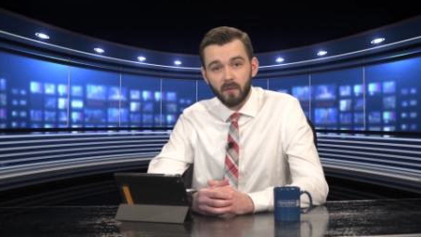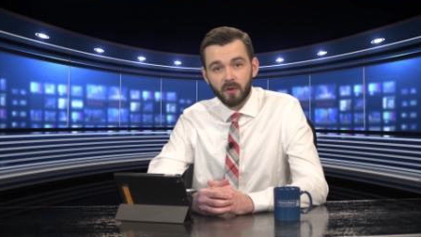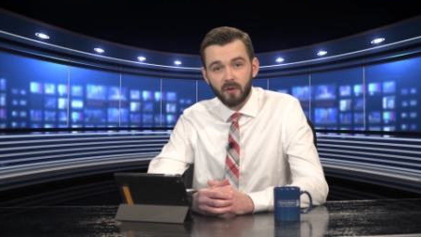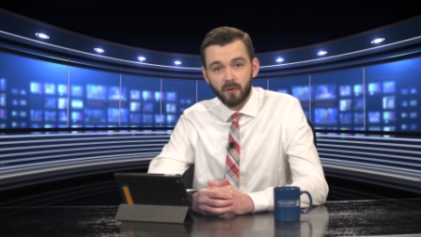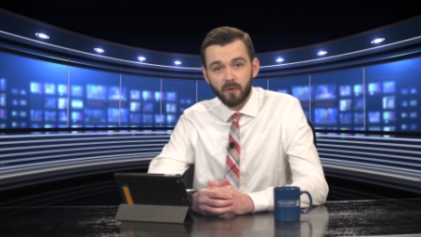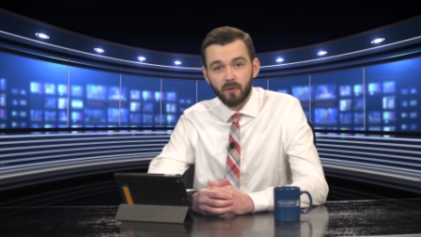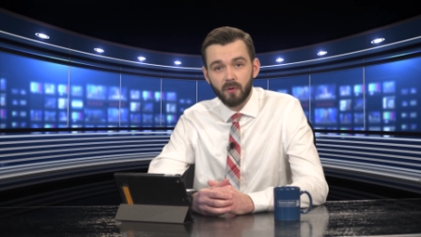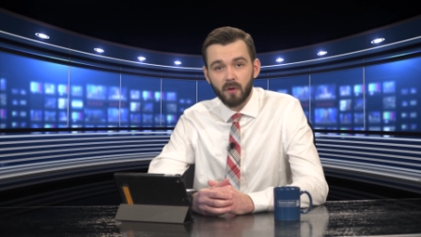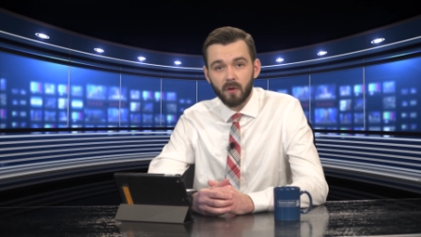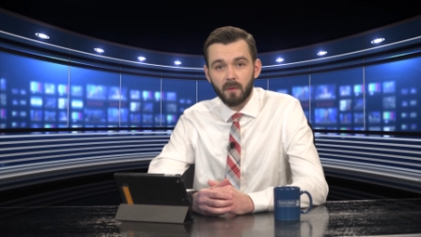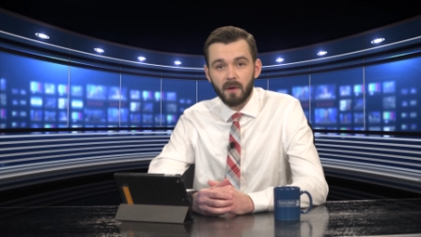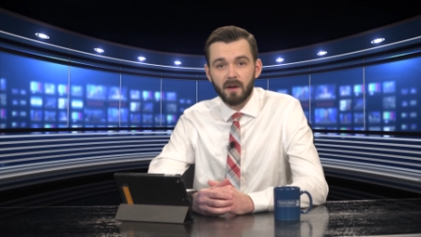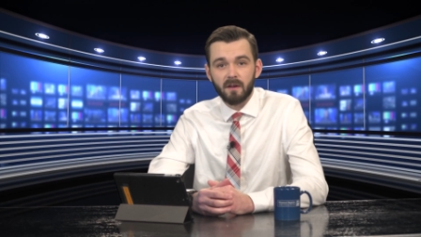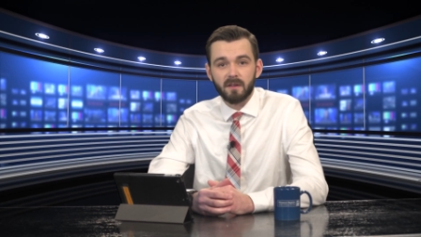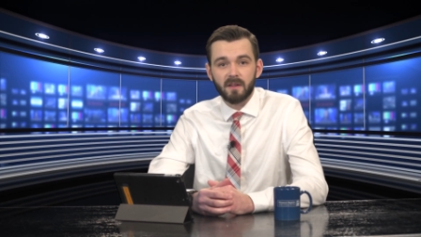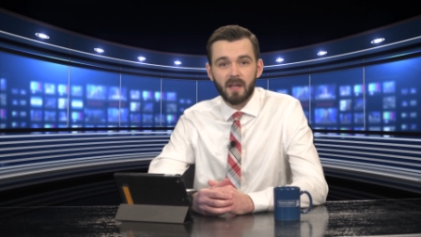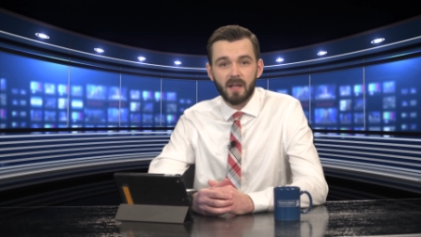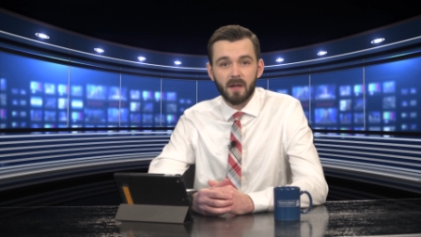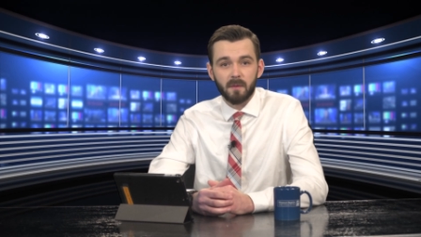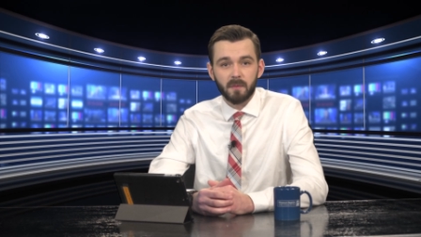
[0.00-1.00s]
crew around
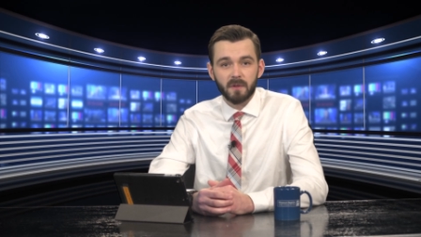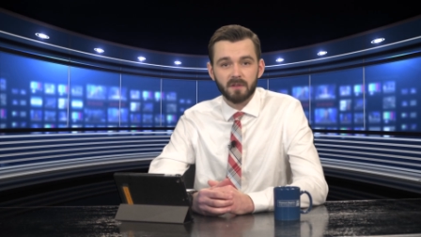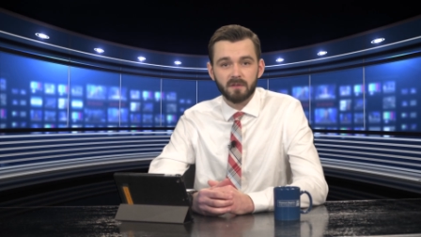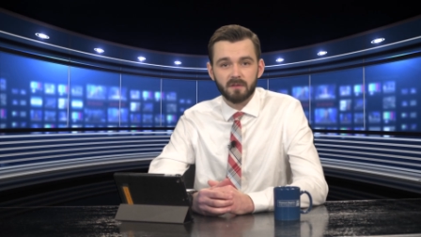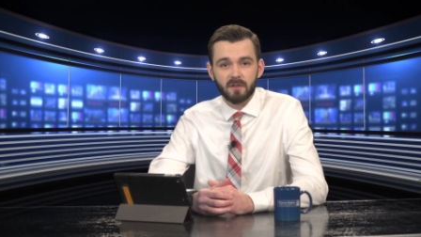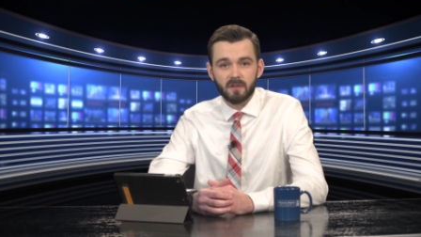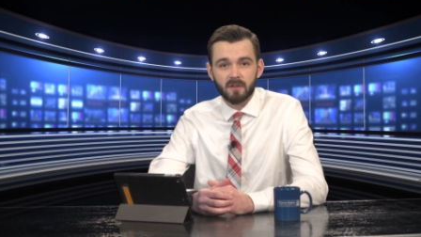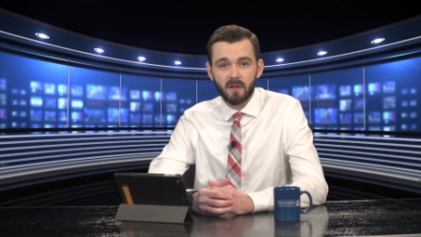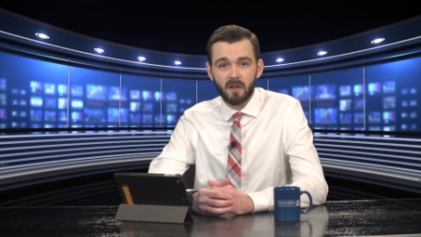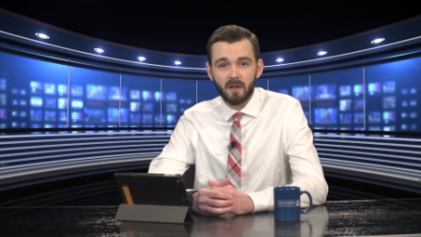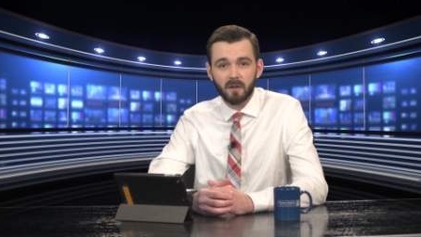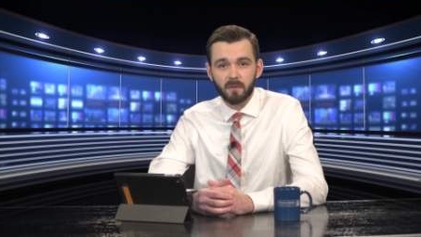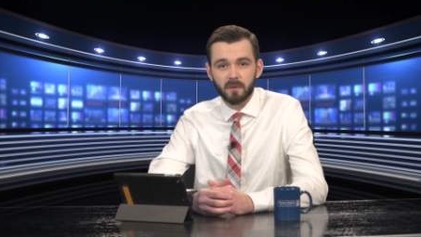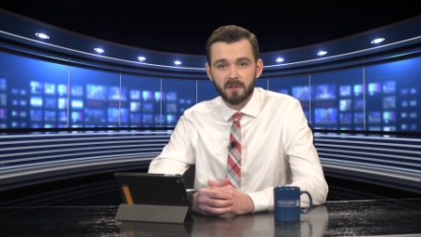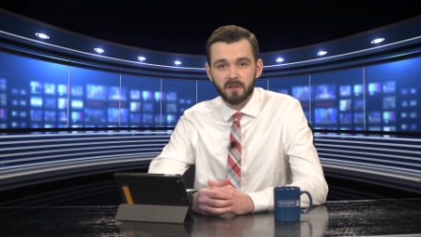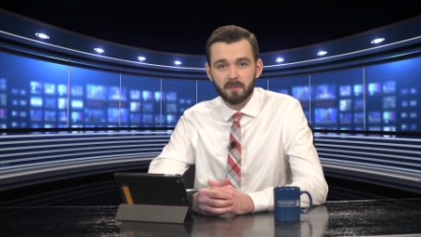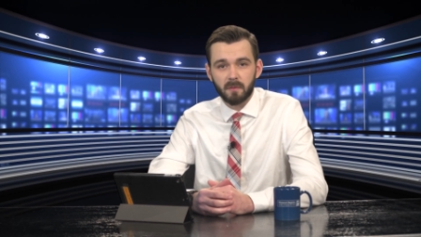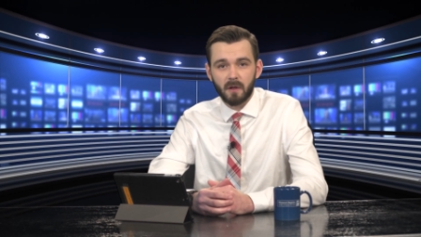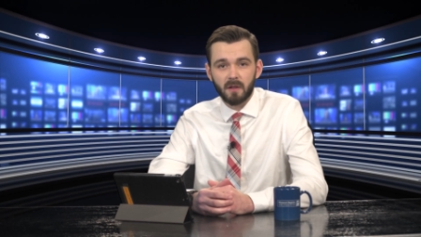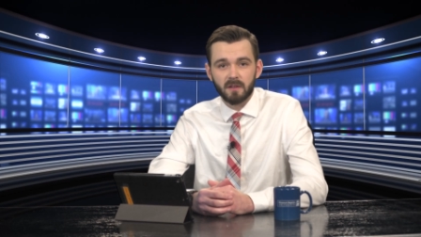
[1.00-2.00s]
campus to talk with
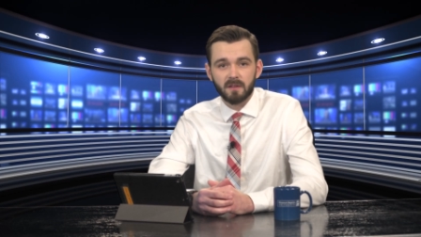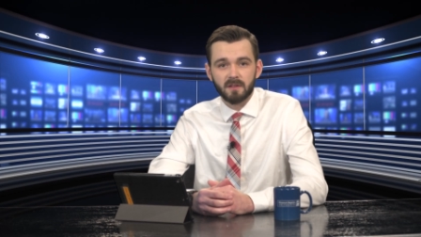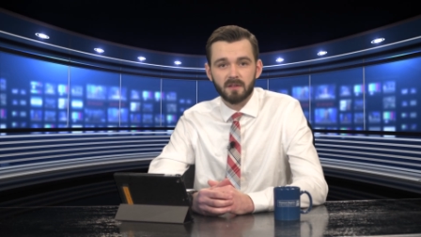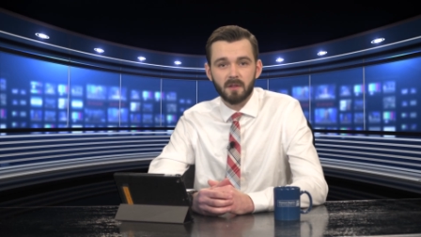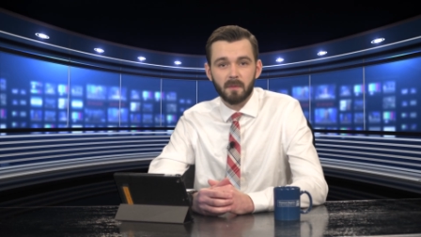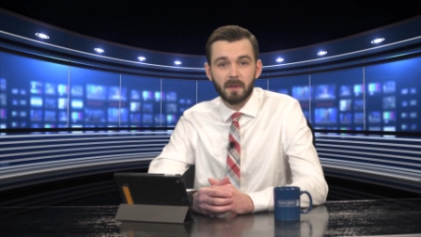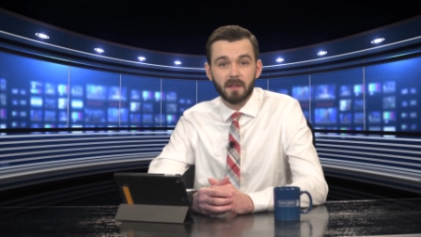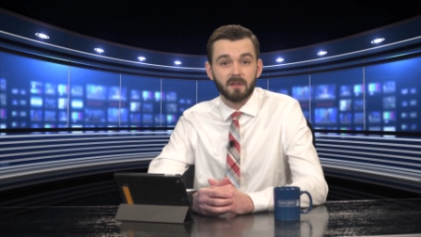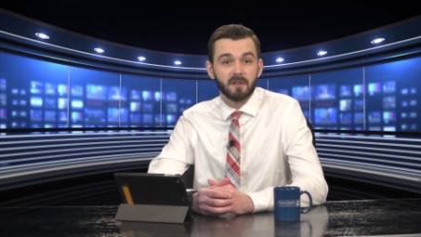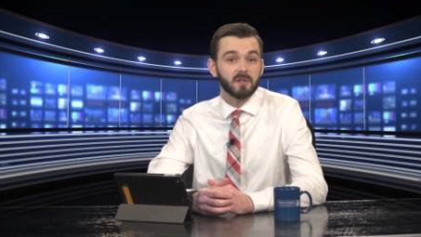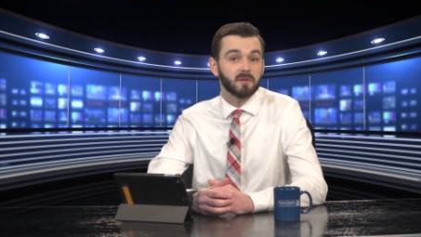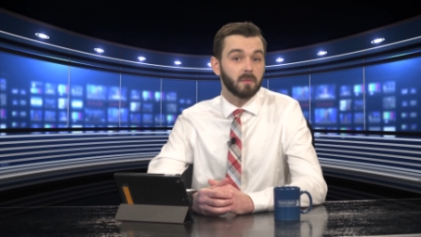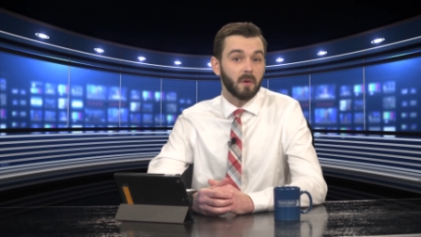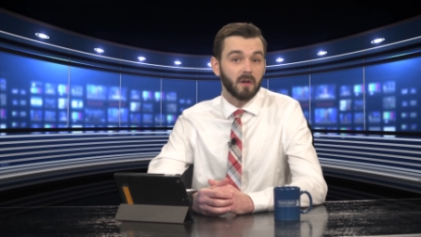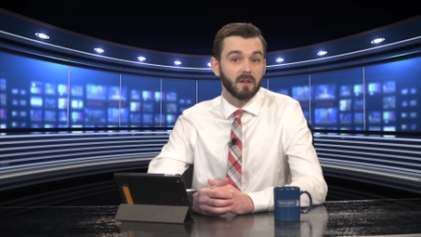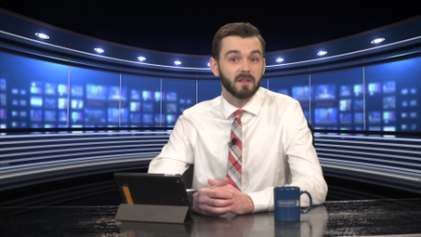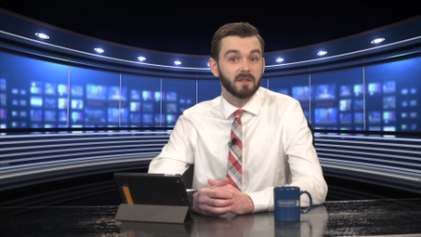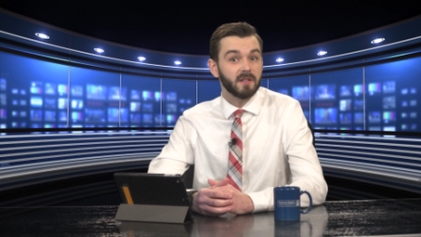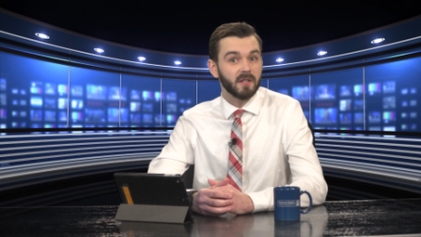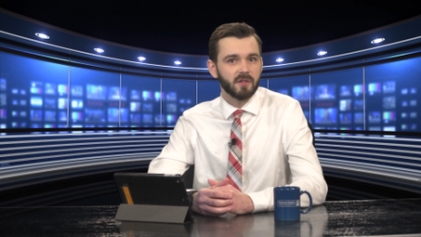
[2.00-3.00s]
Spartans about the
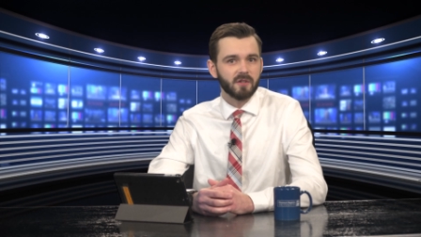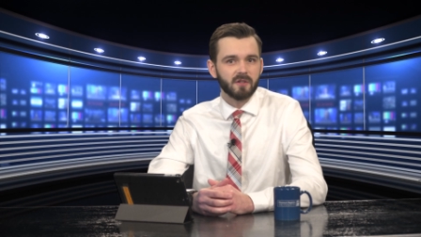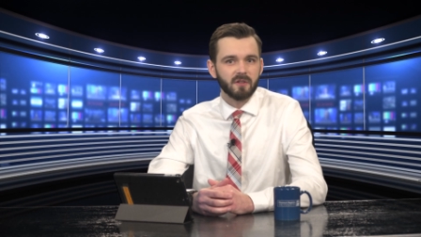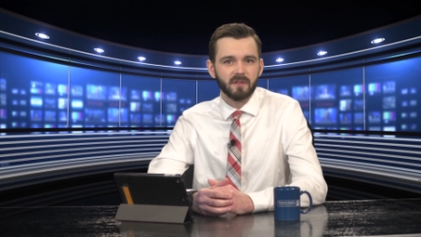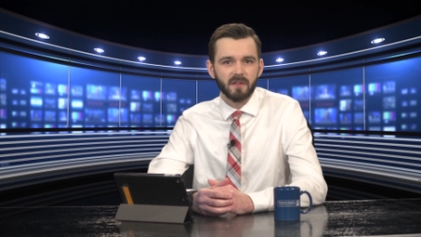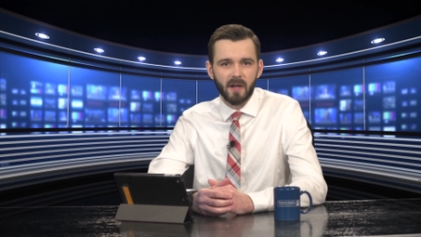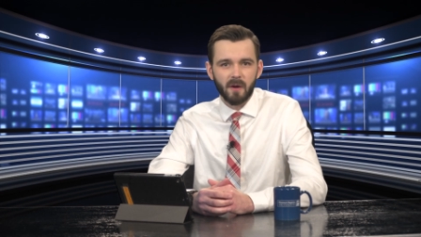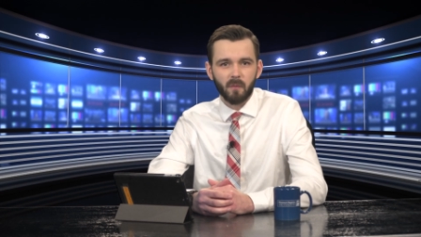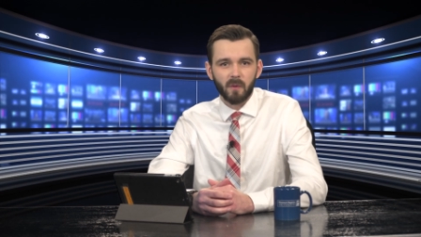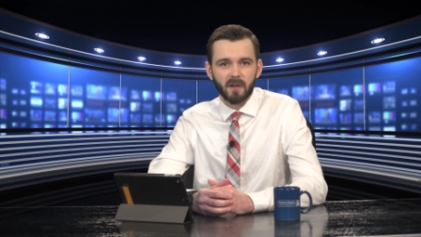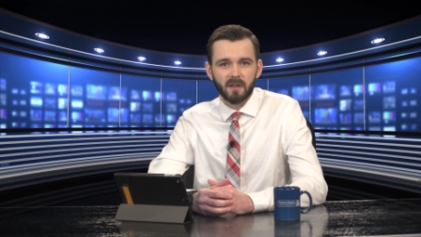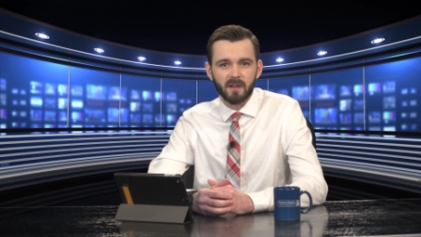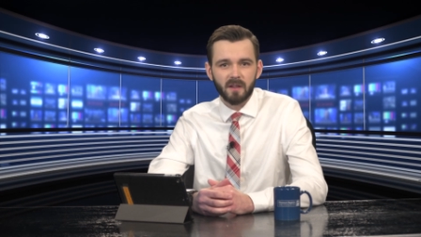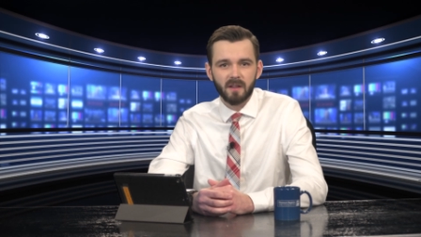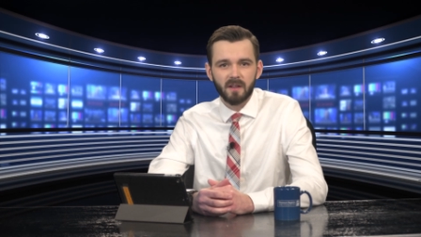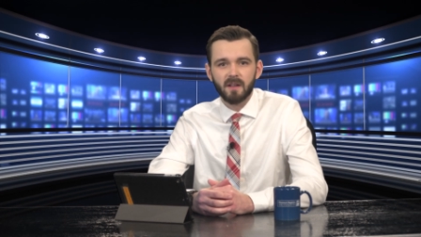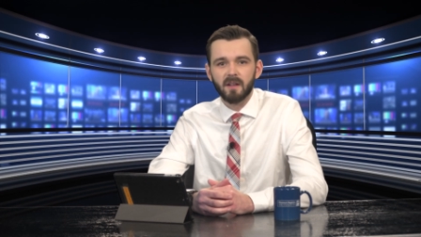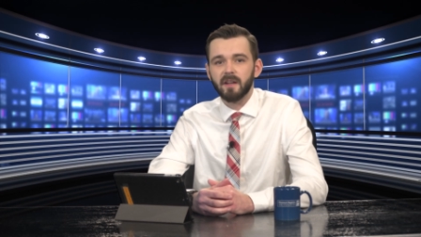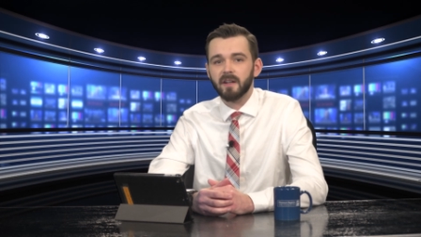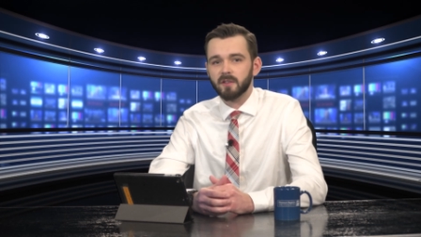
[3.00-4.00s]
Spartan Digital Network.
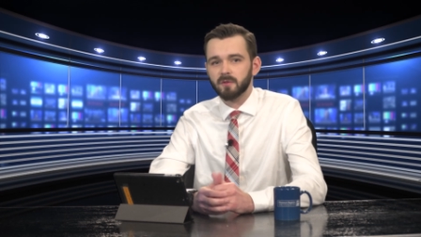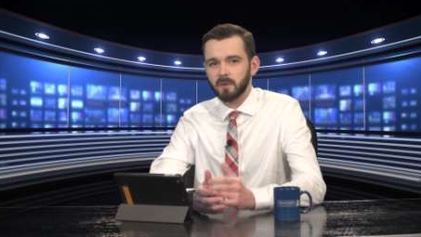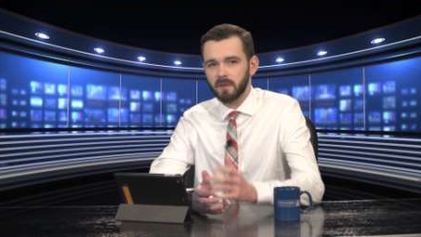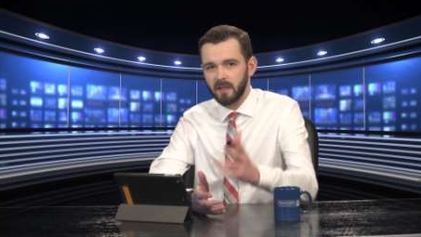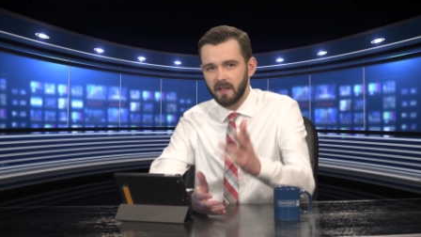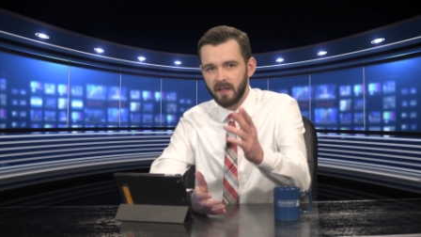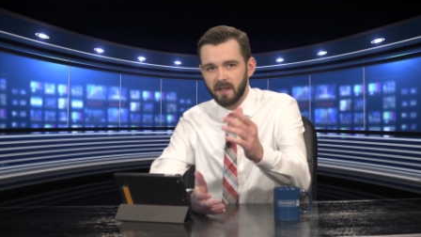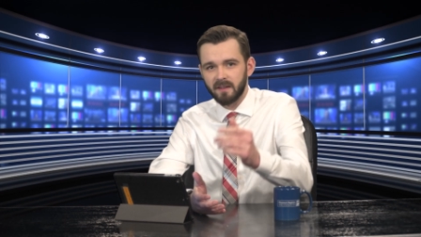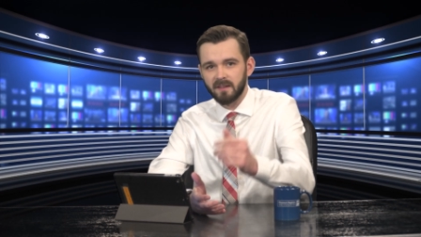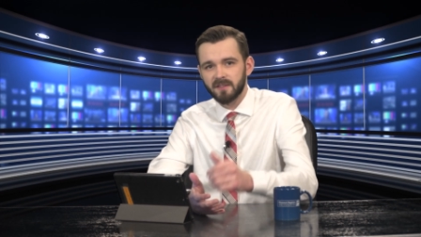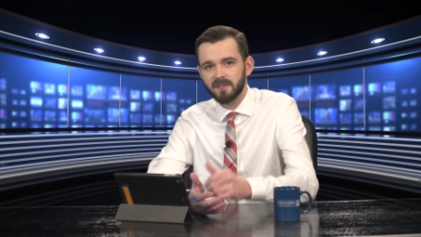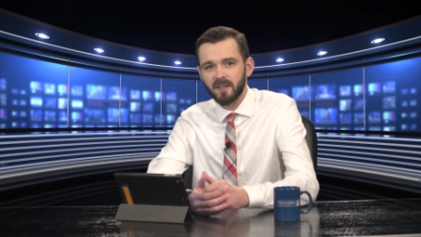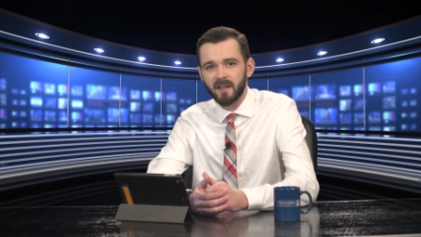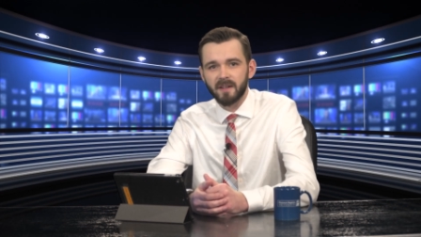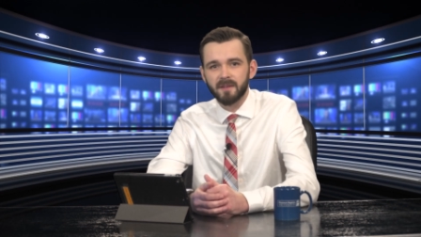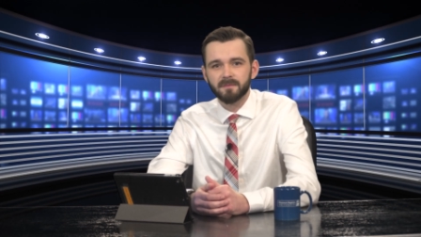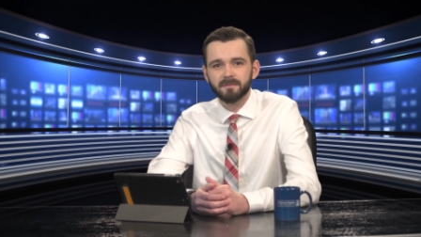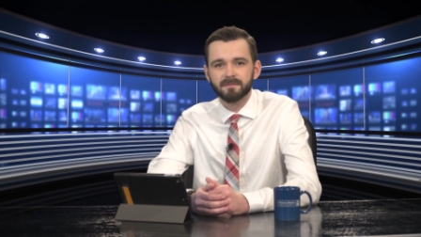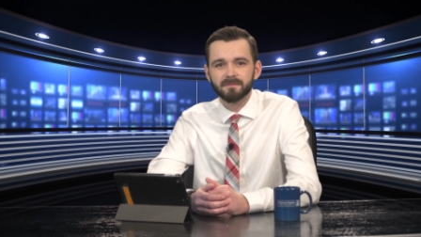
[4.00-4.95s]
Here's what they had to say.